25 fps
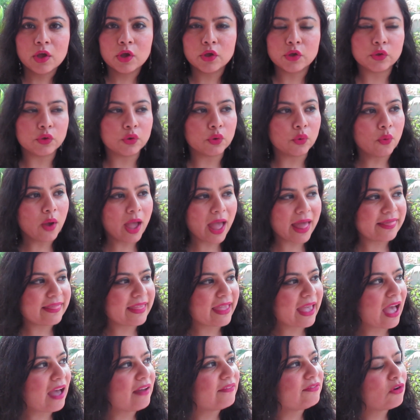you know, and they
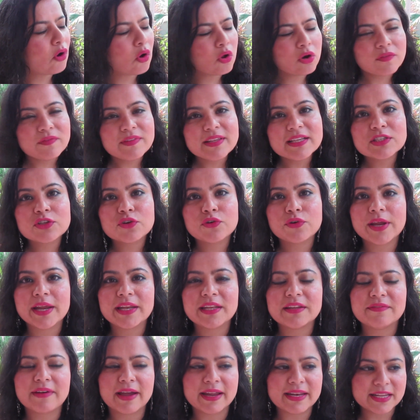have all of these
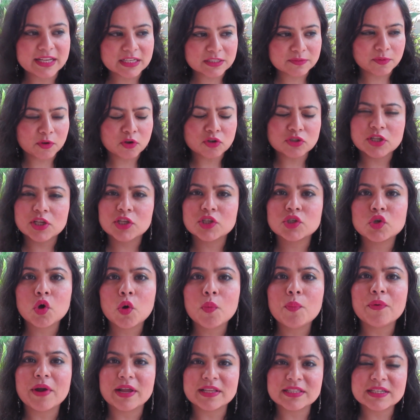creative ideas because they're so
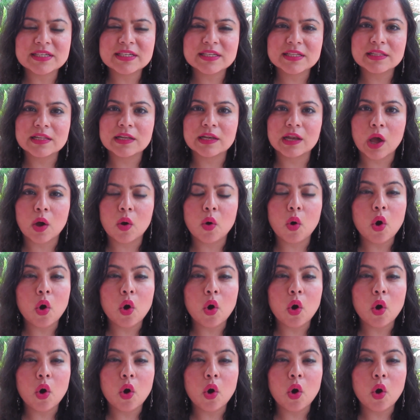present in the now.